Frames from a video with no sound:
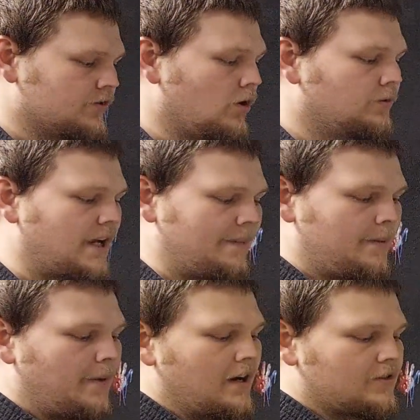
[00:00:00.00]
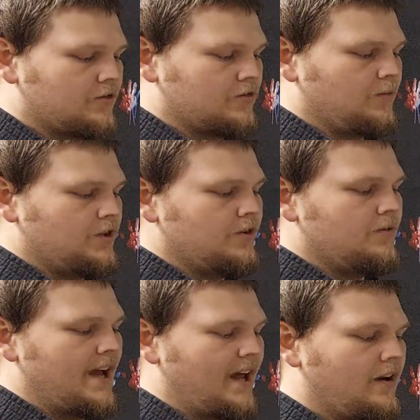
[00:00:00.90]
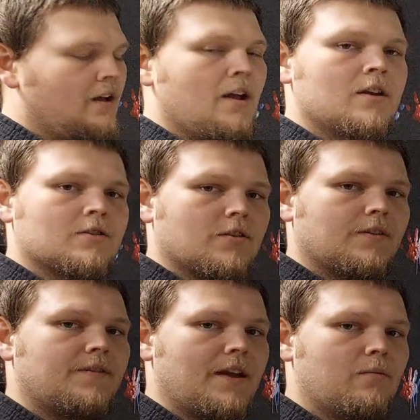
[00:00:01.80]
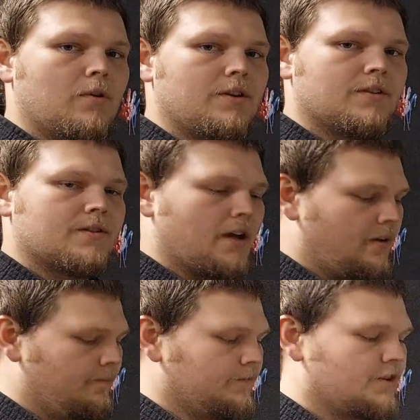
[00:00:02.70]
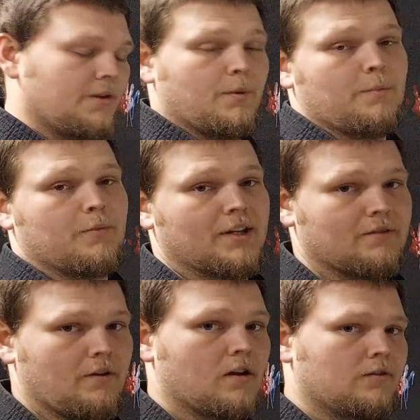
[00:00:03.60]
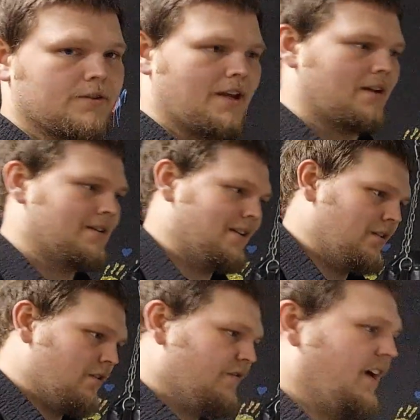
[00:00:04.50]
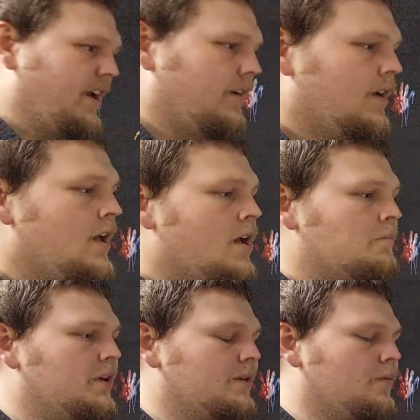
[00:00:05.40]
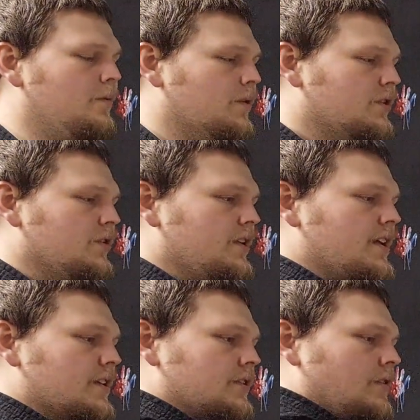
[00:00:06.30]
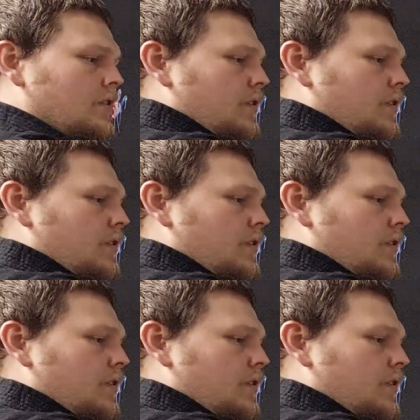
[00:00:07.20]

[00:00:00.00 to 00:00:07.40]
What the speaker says: Old-timey boxers would do that so that they wouldn't break their knuckles. They continue to fight. But when we're doing this,